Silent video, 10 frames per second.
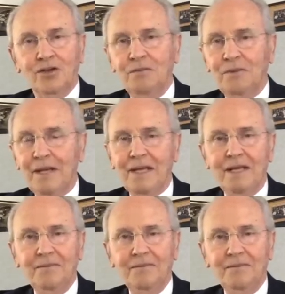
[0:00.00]
you'd
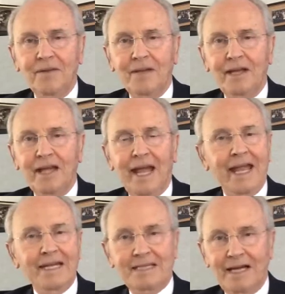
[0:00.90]
be
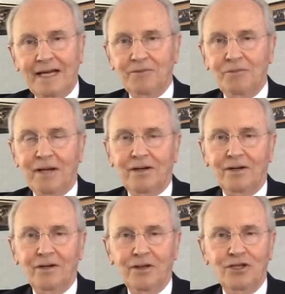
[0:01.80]
8 times
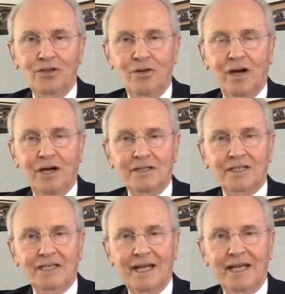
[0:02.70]
better than you are
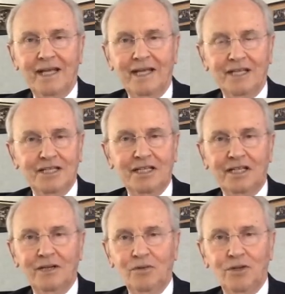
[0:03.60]
today in
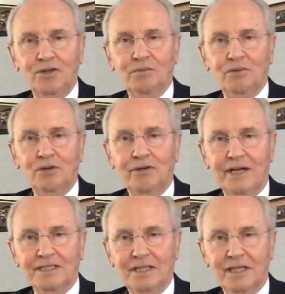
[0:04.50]
dealing with your
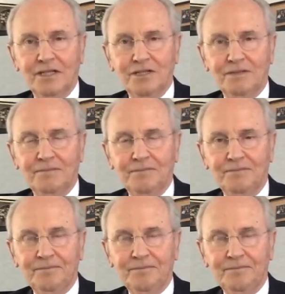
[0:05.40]
procrastination.